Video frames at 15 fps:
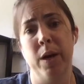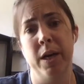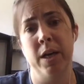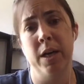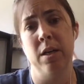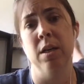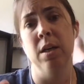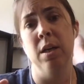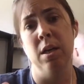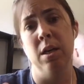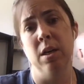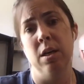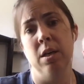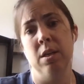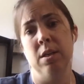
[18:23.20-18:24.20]
but
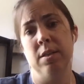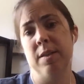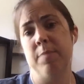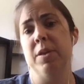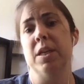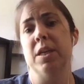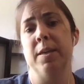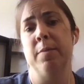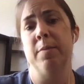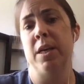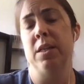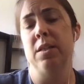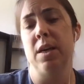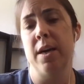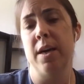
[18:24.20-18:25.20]
typically my
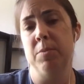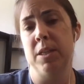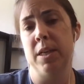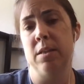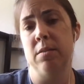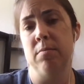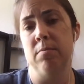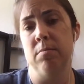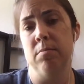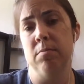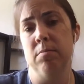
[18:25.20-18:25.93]
top 10